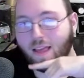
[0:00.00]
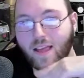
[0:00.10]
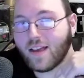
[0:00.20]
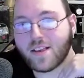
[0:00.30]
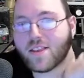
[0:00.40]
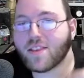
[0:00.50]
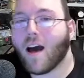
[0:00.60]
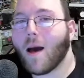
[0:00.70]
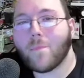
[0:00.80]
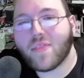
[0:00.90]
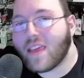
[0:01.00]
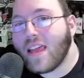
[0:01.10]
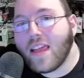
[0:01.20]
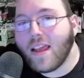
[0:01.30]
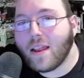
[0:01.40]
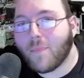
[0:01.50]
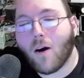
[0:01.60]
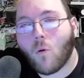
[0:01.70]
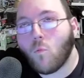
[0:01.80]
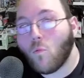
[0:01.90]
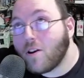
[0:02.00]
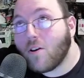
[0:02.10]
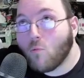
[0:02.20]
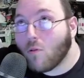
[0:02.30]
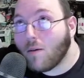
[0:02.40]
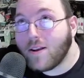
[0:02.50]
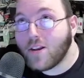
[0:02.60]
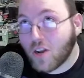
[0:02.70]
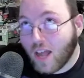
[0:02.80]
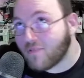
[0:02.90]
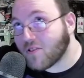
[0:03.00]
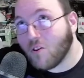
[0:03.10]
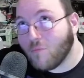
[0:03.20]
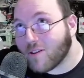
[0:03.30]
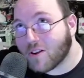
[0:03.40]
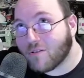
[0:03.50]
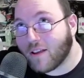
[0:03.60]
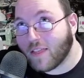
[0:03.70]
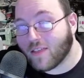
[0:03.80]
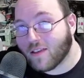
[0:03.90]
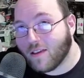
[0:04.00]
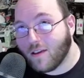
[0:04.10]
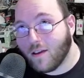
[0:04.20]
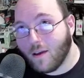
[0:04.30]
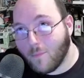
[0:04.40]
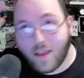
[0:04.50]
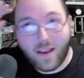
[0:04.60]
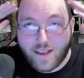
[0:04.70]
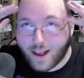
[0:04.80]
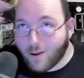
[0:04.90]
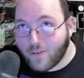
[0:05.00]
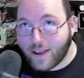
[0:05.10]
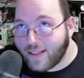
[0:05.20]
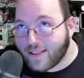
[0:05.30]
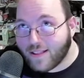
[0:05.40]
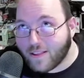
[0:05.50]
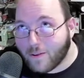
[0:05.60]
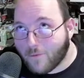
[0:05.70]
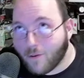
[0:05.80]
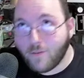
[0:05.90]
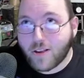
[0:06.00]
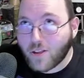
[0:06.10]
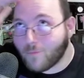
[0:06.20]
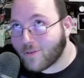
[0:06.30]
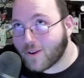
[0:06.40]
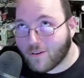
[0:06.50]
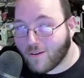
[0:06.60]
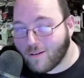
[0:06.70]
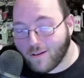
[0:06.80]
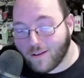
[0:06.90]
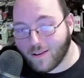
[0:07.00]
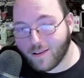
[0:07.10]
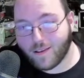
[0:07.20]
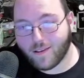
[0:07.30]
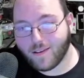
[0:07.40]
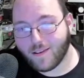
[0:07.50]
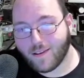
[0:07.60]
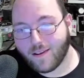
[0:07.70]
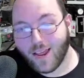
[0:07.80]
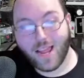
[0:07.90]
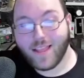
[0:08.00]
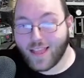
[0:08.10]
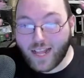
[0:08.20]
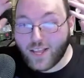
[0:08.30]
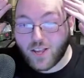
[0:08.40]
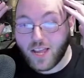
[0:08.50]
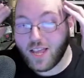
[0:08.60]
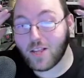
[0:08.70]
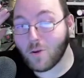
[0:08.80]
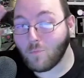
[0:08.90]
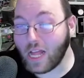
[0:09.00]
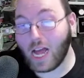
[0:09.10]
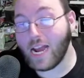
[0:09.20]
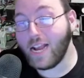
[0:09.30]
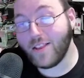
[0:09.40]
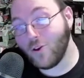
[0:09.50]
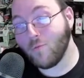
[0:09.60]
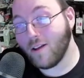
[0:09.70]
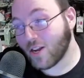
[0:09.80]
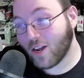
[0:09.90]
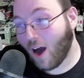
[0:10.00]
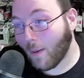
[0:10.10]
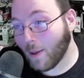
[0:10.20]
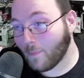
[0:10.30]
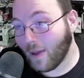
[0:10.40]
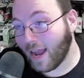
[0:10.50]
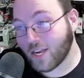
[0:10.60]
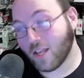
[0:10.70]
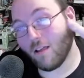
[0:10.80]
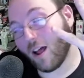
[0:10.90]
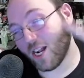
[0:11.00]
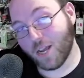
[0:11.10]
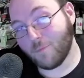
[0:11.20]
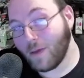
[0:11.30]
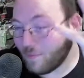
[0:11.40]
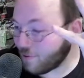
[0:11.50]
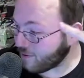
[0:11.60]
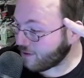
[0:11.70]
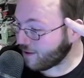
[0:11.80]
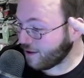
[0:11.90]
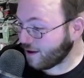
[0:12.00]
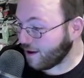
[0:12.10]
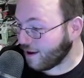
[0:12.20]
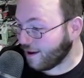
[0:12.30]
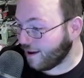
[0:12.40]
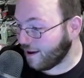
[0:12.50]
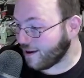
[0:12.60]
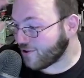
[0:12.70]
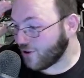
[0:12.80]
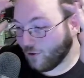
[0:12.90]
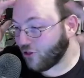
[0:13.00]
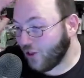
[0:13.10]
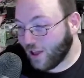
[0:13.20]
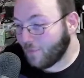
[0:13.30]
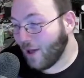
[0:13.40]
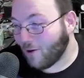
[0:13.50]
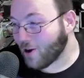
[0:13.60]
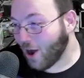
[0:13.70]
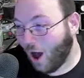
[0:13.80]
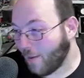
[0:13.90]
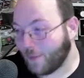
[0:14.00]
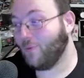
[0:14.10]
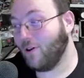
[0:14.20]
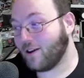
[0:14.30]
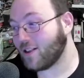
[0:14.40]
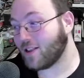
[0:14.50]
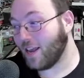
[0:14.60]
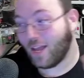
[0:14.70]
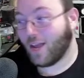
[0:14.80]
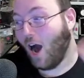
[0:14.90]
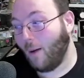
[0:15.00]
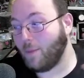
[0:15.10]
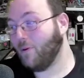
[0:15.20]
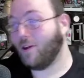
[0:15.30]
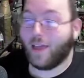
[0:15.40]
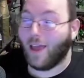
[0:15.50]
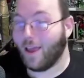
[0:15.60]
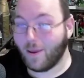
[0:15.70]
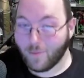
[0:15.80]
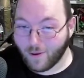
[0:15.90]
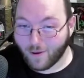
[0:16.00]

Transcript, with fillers: Stop thinking about Wonder Woman should have super strength, because every instance of her is super strong. That's that's applying too much comic page logic, people. Don't think about comic books in a comic book game.